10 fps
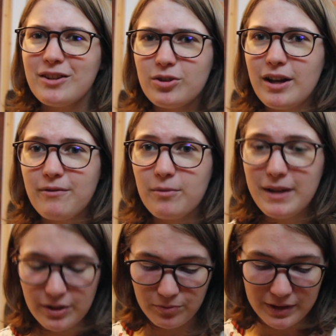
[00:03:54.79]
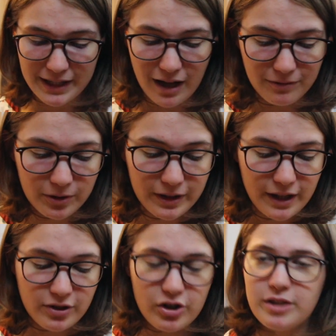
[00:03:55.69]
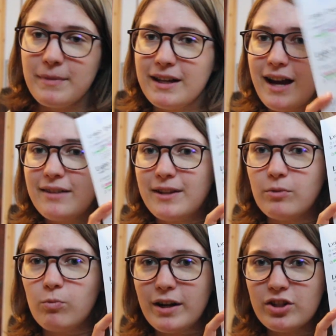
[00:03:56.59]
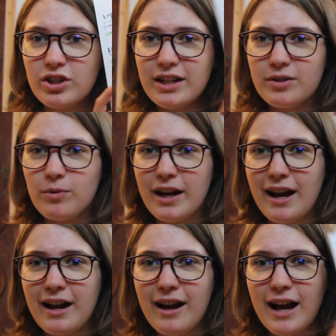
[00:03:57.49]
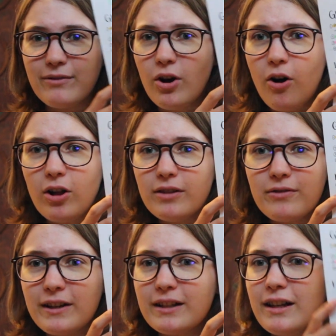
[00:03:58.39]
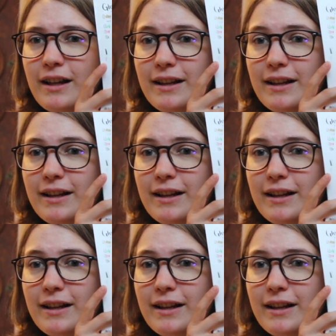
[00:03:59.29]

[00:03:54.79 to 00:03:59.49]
So it, for me, it's really helpful to just make kind of like one sheets where I have all of it